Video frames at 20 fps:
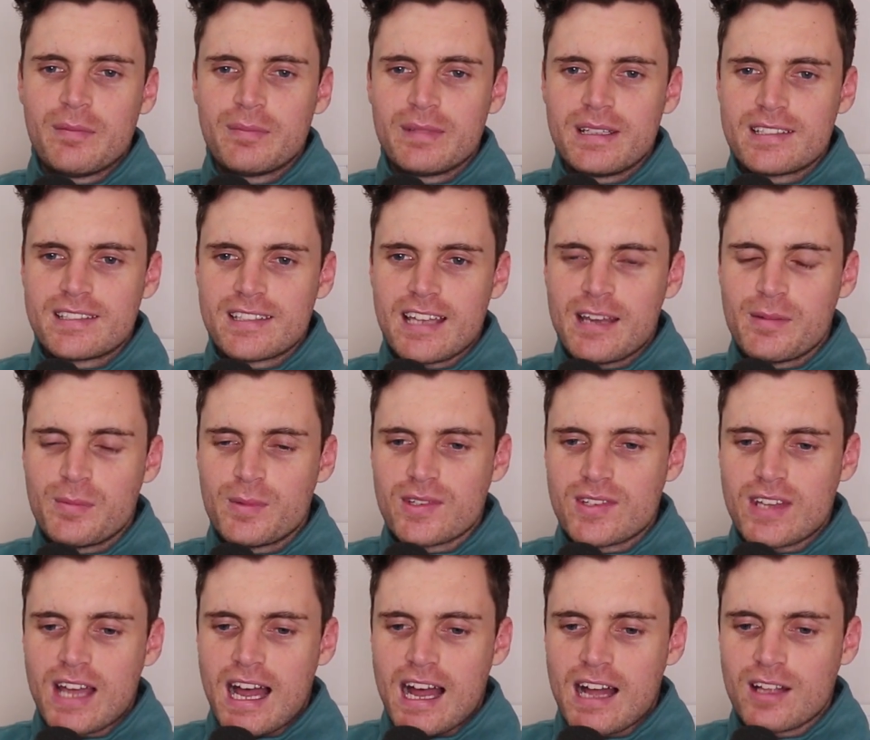His name was
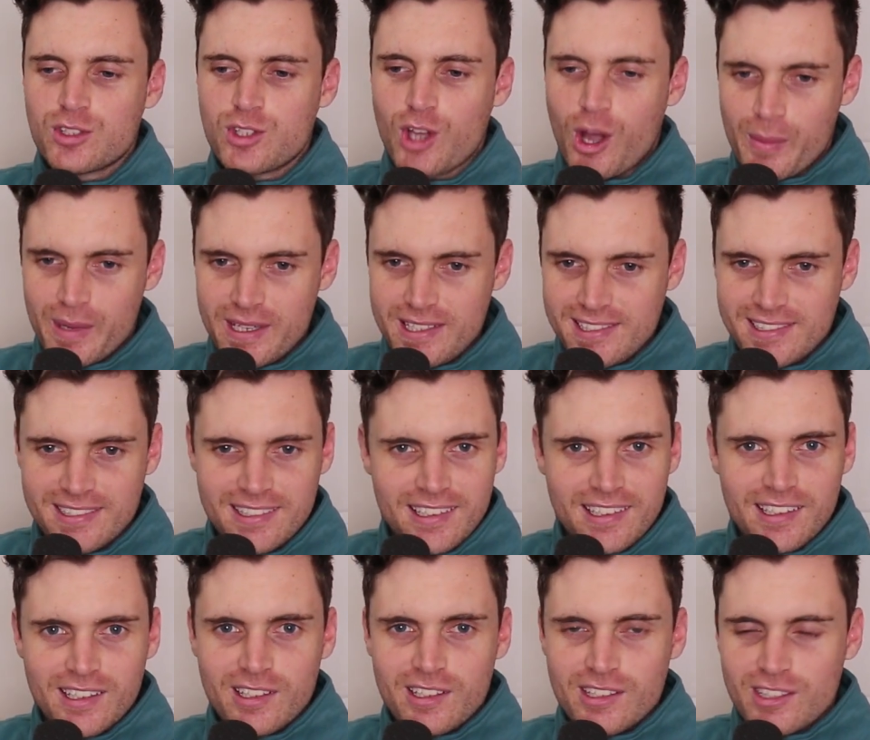Thomas.
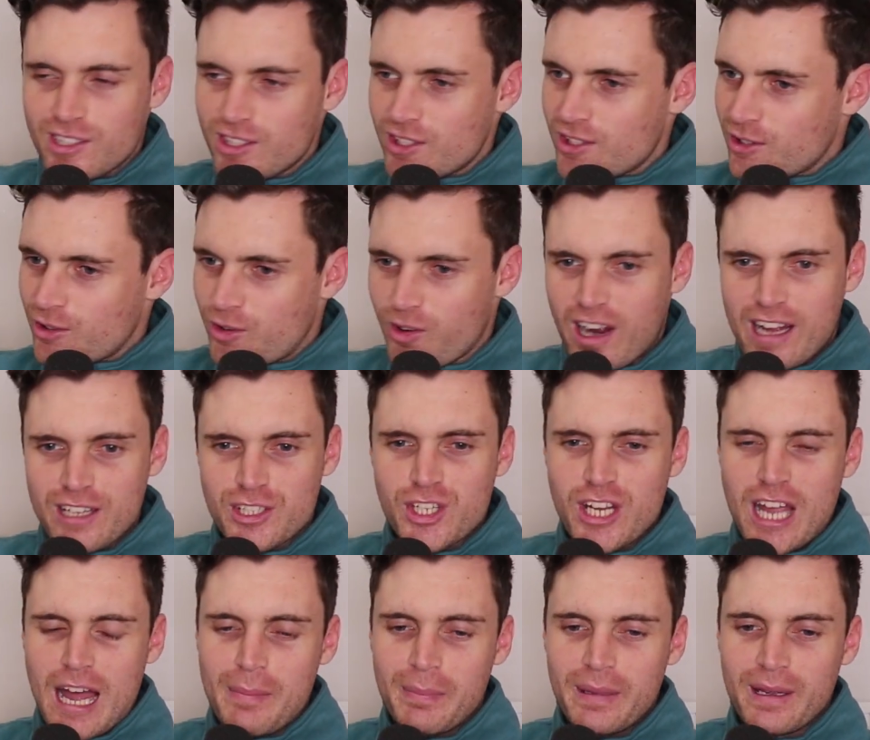Great
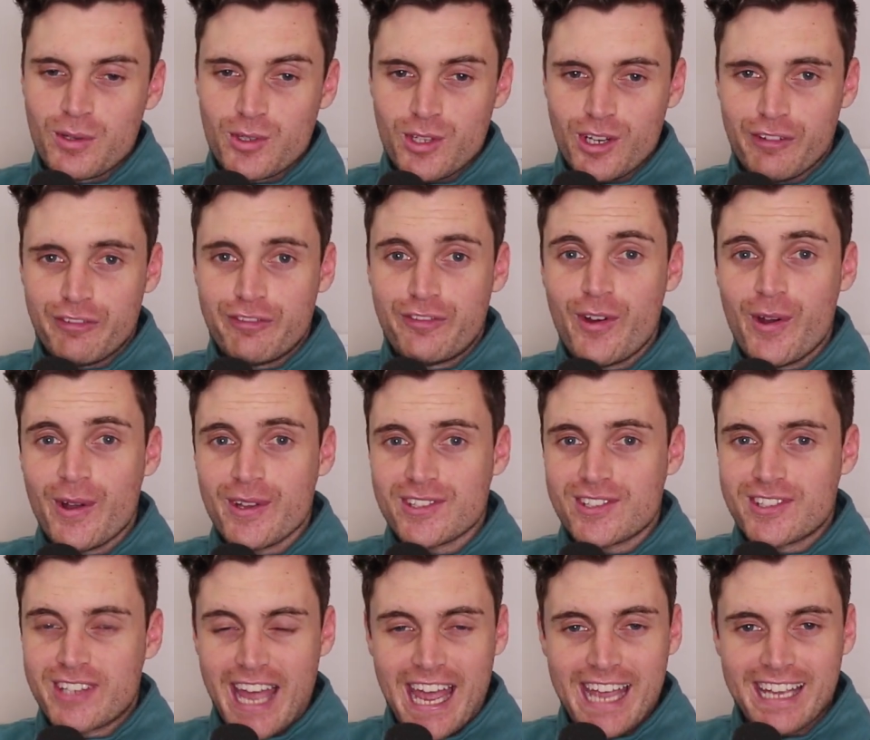chap. He was on a
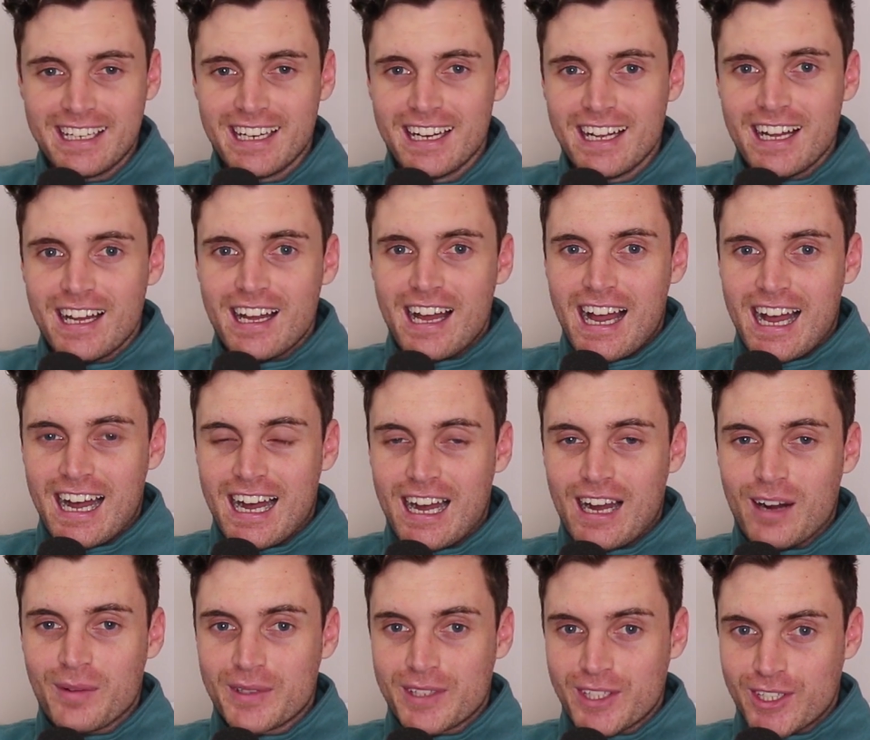first date
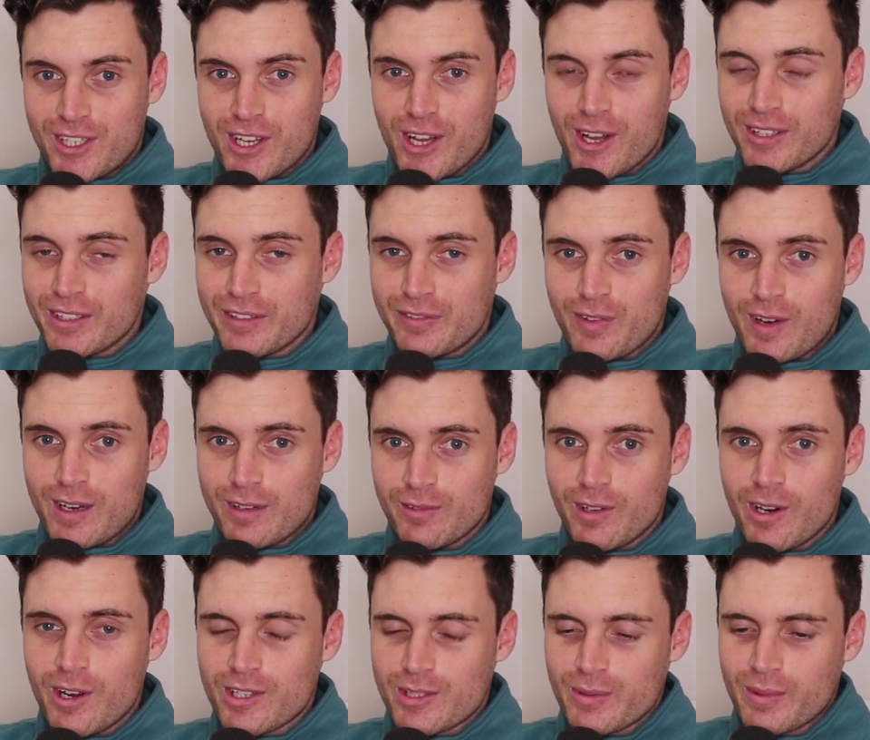with a girl in the front
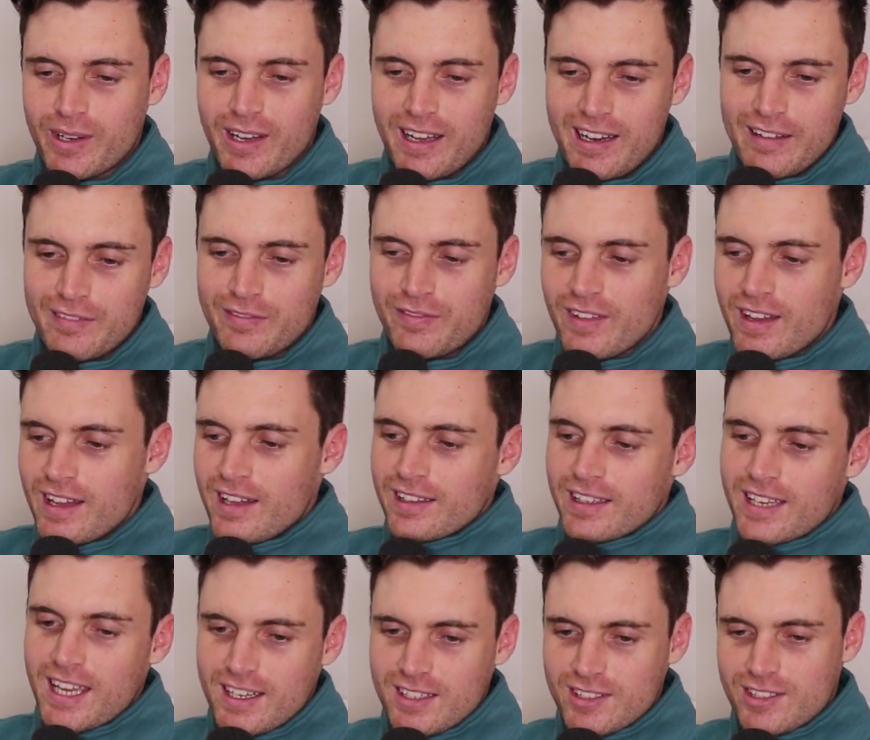row. So we're kind of
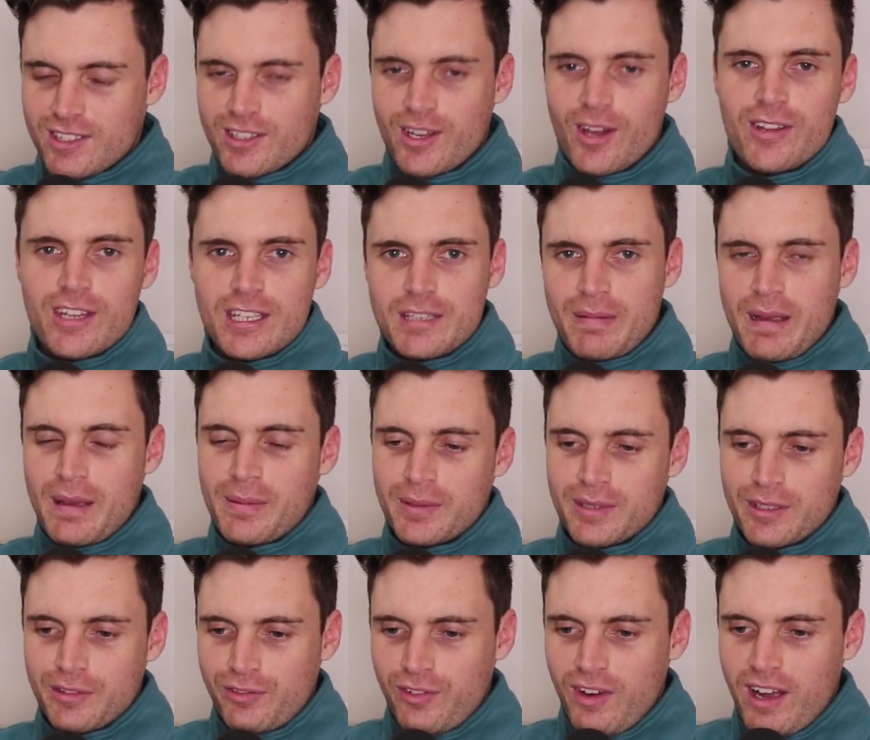getting to know these people
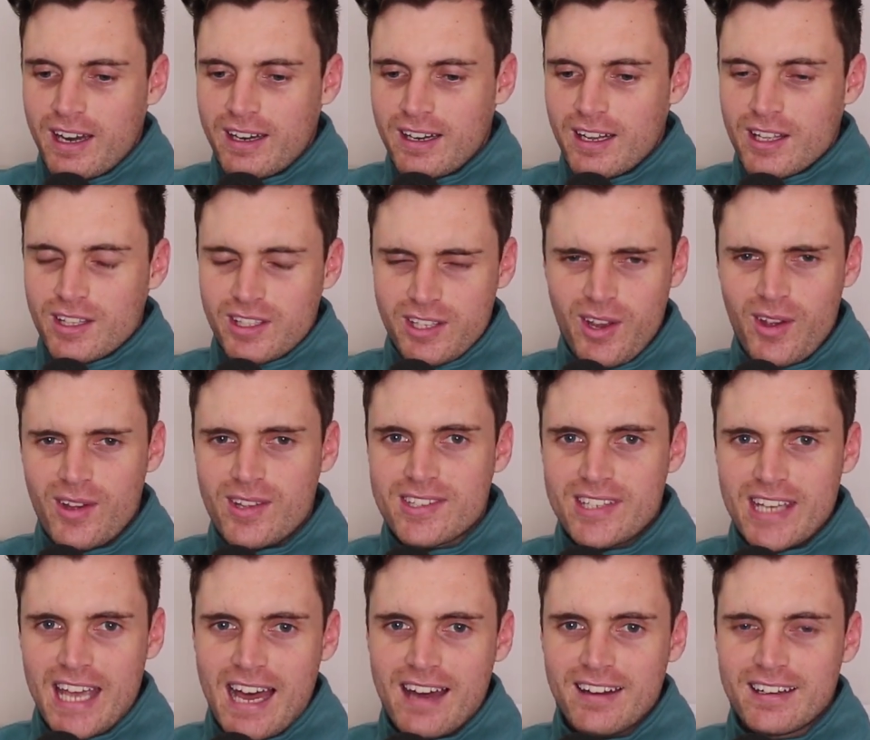in the front. Turns
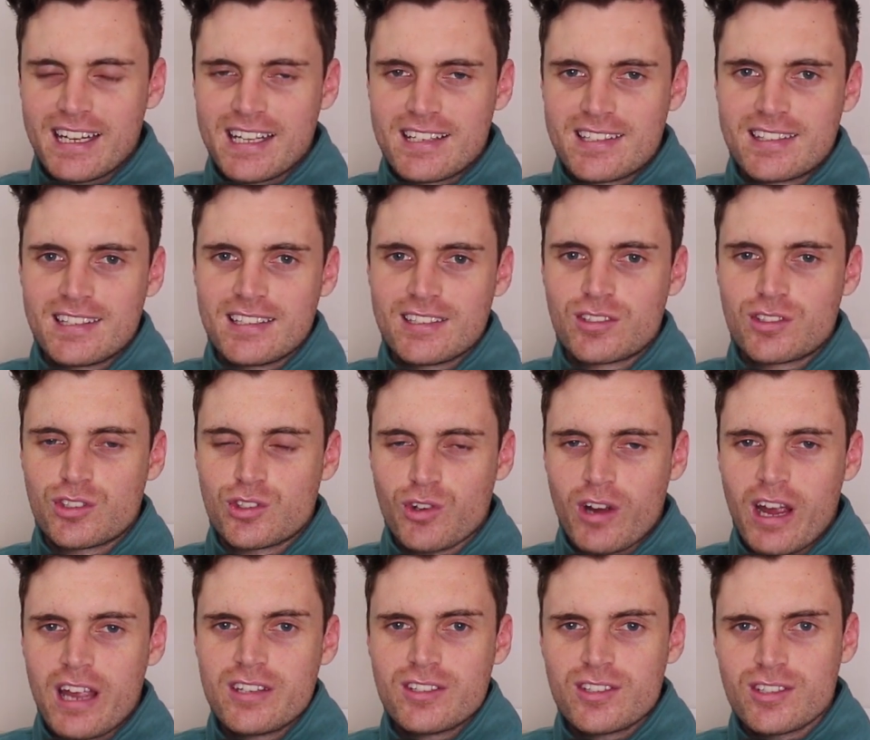out it's the
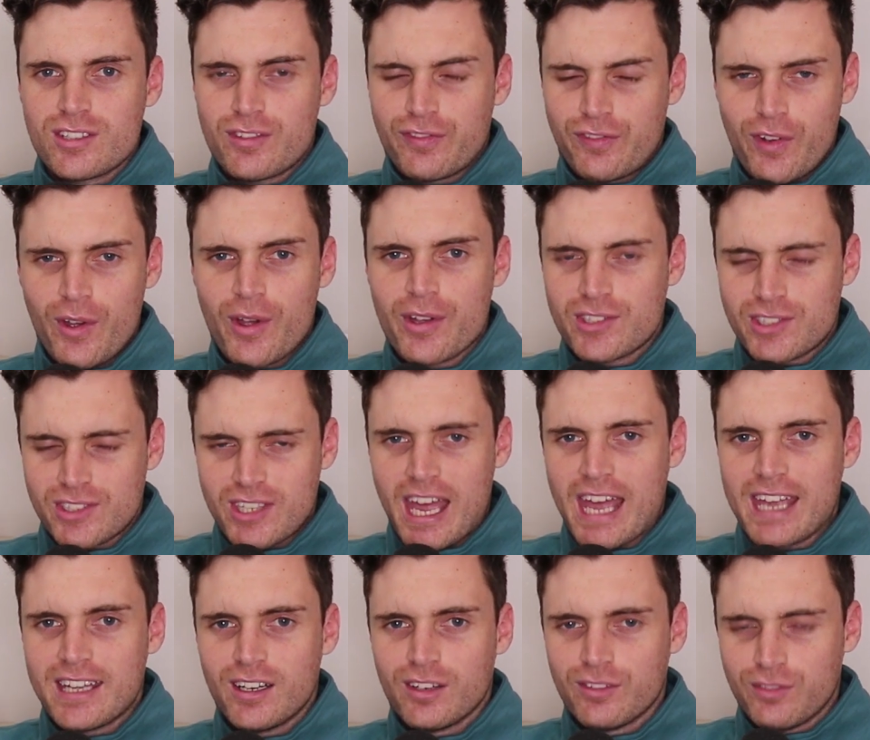strangest first
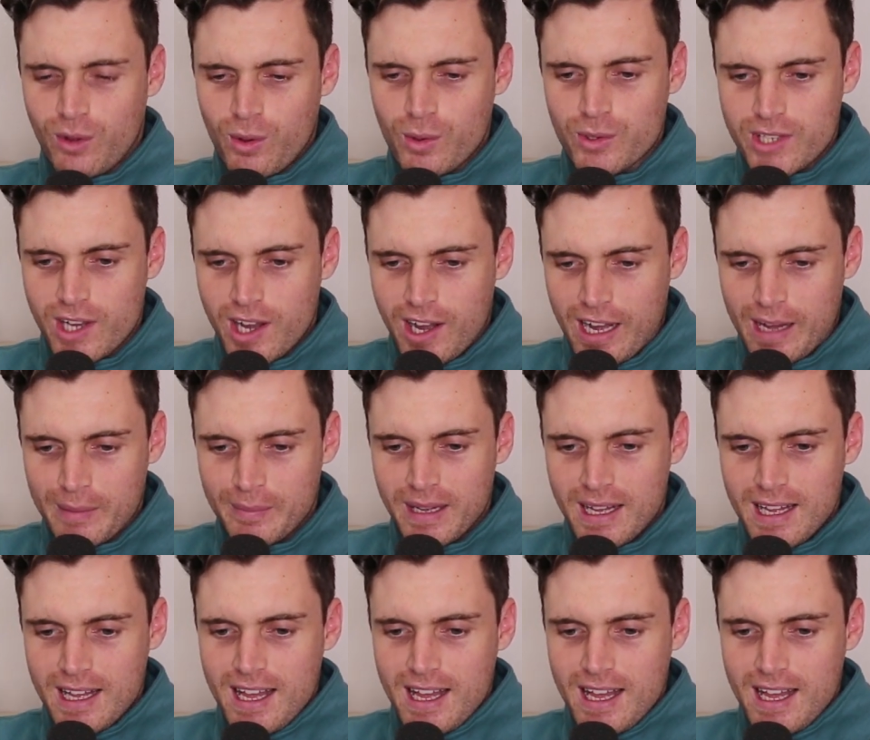date of all time.